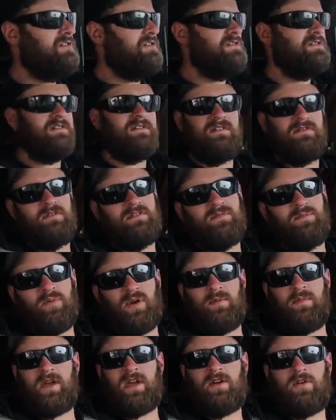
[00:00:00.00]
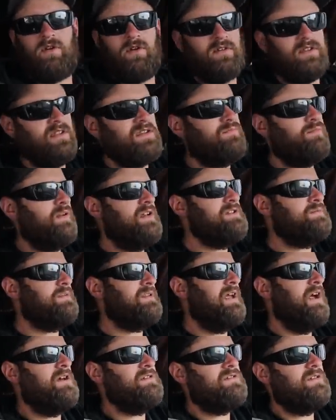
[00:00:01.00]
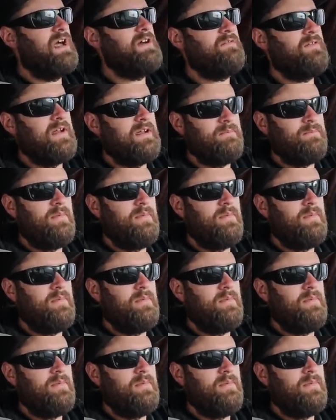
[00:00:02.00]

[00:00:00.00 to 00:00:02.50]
There's a pretty big crew at this place, but they also have like,